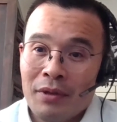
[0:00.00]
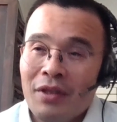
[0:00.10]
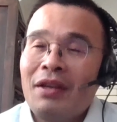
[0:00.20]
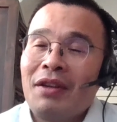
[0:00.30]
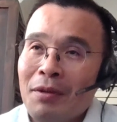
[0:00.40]

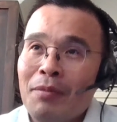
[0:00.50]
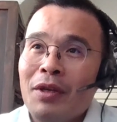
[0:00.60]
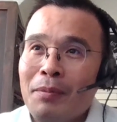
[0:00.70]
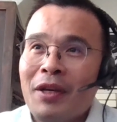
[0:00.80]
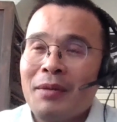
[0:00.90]

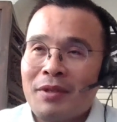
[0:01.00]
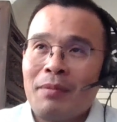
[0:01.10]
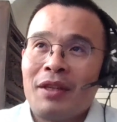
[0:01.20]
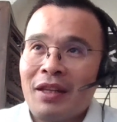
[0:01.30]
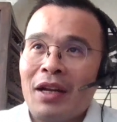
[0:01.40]
It becomes
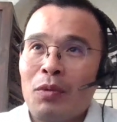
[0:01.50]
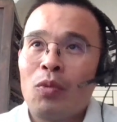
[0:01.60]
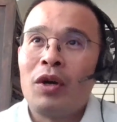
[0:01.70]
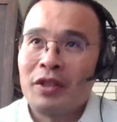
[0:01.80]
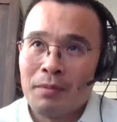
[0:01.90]
something that I
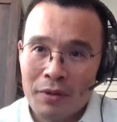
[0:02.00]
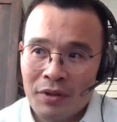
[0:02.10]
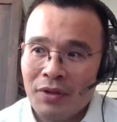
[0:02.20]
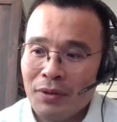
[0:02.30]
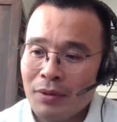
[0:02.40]
want to
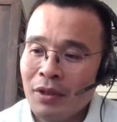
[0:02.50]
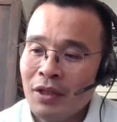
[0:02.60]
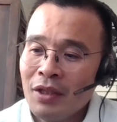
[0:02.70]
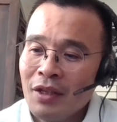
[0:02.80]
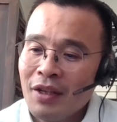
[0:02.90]
pursue.
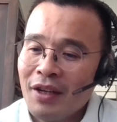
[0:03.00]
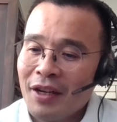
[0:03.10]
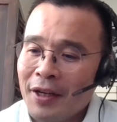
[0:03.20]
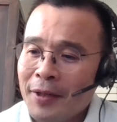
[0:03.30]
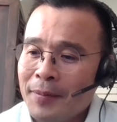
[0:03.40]

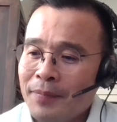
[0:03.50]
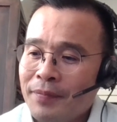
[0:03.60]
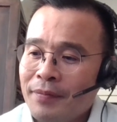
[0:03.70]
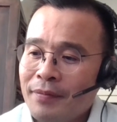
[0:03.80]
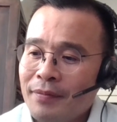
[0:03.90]

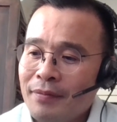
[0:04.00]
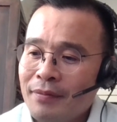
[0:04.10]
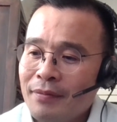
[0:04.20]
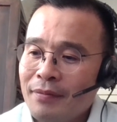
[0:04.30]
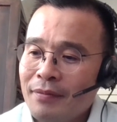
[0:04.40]
Um,
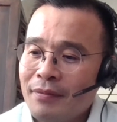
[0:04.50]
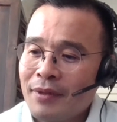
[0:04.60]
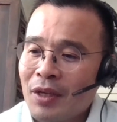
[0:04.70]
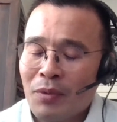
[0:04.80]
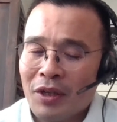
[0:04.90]

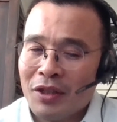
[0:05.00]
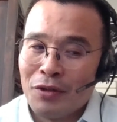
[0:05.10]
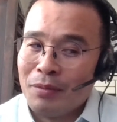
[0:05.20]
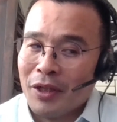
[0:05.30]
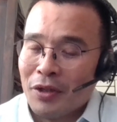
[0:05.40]
I don't want to
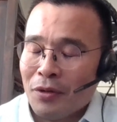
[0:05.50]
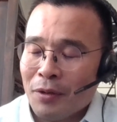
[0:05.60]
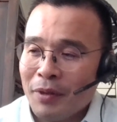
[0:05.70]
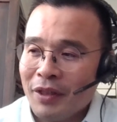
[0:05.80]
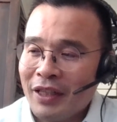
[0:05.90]
toot my own
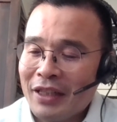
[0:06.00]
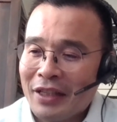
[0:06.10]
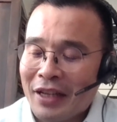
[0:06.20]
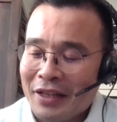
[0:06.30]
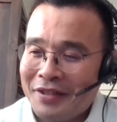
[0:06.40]
horn, but late
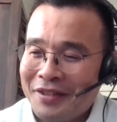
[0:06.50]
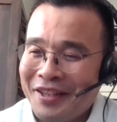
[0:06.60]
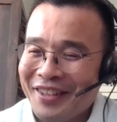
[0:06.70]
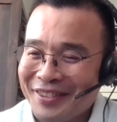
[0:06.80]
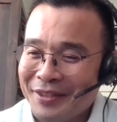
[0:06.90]

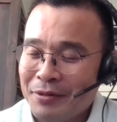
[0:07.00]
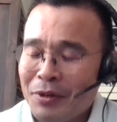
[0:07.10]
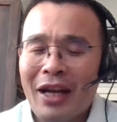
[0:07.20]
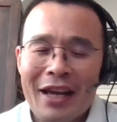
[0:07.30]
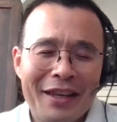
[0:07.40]
last,
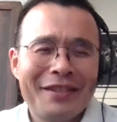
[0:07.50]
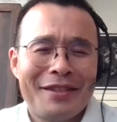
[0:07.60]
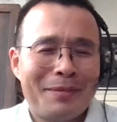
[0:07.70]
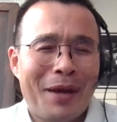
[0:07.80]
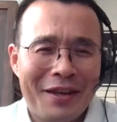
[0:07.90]
well, I guess
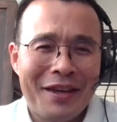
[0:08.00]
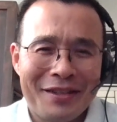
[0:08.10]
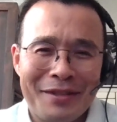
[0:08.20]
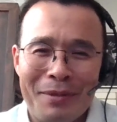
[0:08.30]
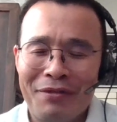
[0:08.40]
this
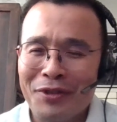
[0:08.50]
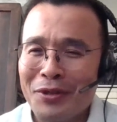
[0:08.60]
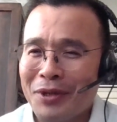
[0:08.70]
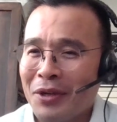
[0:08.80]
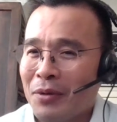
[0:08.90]
podcast is meant for
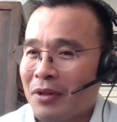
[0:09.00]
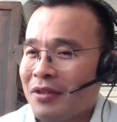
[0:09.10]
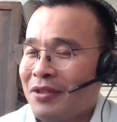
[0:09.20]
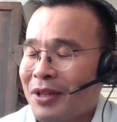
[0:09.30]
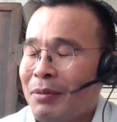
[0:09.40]
tooting
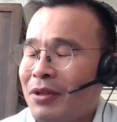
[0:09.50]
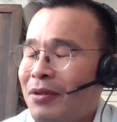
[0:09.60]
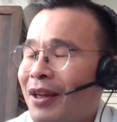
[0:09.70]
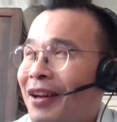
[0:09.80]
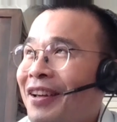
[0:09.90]
horns, so let me
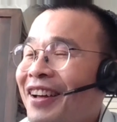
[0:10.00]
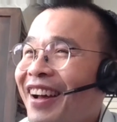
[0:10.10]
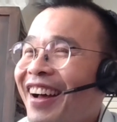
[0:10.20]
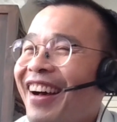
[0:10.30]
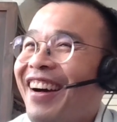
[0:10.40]
do
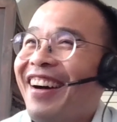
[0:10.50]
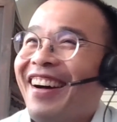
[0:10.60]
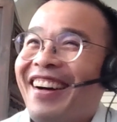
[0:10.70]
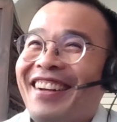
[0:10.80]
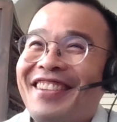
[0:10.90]

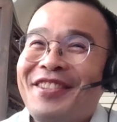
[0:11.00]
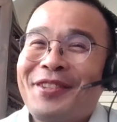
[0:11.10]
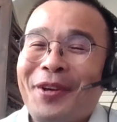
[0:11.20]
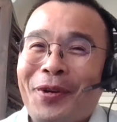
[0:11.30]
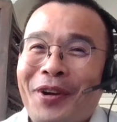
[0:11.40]
that.
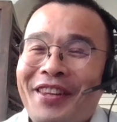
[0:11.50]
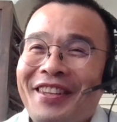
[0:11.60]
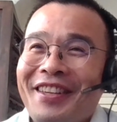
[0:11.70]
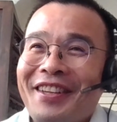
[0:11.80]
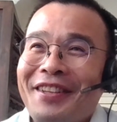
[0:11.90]
So at
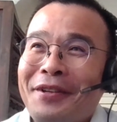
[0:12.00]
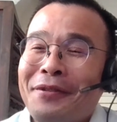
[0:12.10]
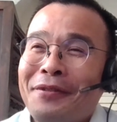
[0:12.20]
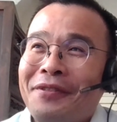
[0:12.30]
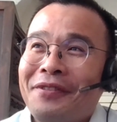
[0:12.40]
the end
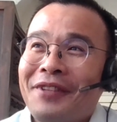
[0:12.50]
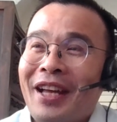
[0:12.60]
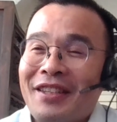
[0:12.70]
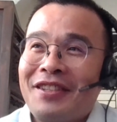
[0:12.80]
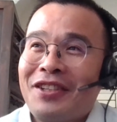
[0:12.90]
of
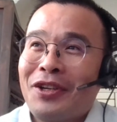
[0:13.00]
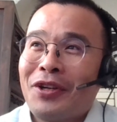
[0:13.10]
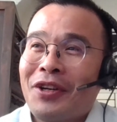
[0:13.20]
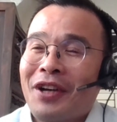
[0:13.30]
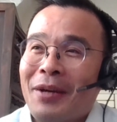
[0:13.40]
last
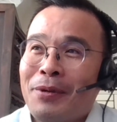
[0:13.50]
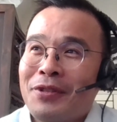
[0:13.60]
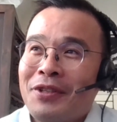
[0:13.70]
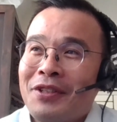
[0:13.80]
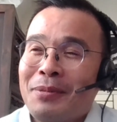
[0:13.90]
year, I
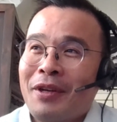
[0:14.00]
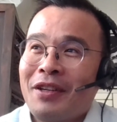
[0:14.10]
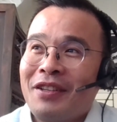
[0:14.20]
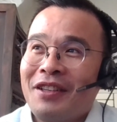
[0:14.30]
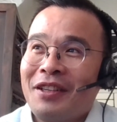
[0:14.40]

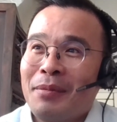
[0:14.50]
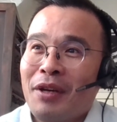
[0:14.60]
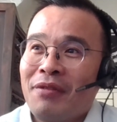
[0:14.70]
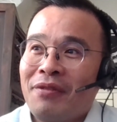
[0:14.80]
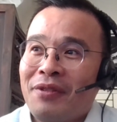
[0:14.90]
participated in
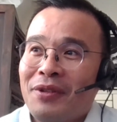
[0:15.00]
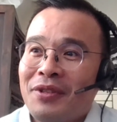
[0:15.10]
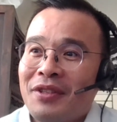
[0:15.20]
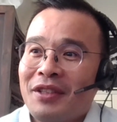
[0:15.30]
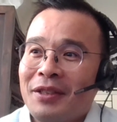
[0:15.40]
my
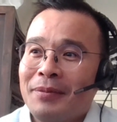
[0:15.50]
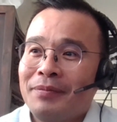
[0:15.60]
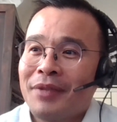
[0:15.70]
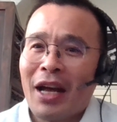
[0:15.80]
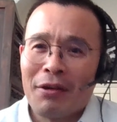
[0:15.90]
first
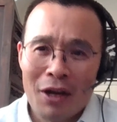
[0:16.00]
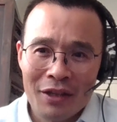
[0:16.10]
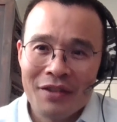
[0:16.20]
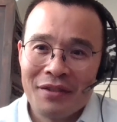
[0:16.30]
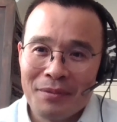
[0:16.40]
High
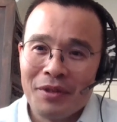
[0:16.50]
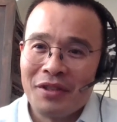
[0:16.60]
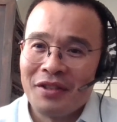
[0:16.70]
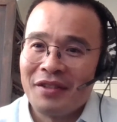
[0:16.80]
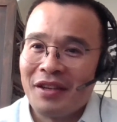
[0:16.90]
Rocks, which
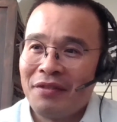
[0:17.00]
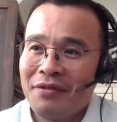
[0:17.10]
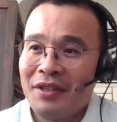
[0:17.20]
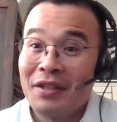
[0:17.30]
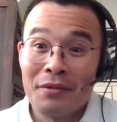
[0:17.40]
is a
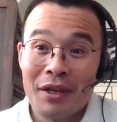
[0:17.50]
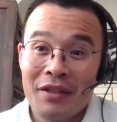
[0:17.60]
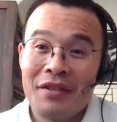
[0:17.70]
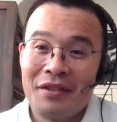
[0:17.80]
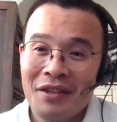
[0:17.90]
fitness
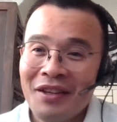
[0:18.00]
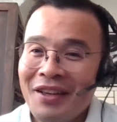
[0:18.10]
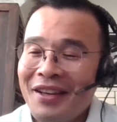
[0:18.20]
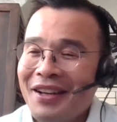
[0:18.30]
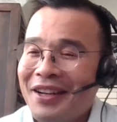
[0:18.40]
race.
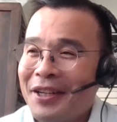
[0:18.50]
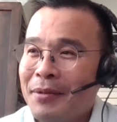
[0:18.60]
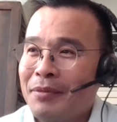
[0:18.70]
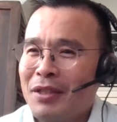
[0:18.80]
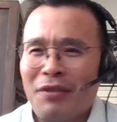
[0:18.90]

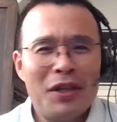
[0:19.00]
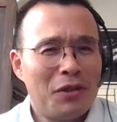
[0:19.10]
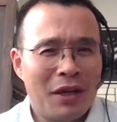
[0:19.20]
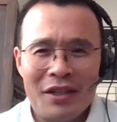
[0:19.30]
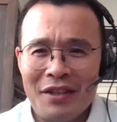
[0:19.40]
It's very
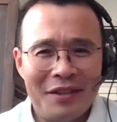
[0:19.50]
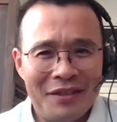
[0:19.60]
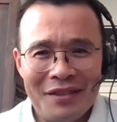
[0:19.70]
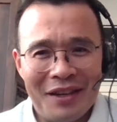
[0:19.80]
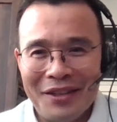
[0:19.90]
trendy
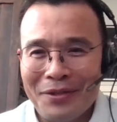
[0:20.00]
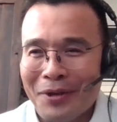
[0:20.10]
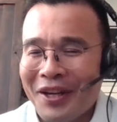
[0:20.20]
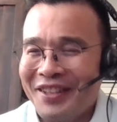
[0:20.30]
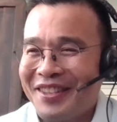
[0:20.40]
these days, right?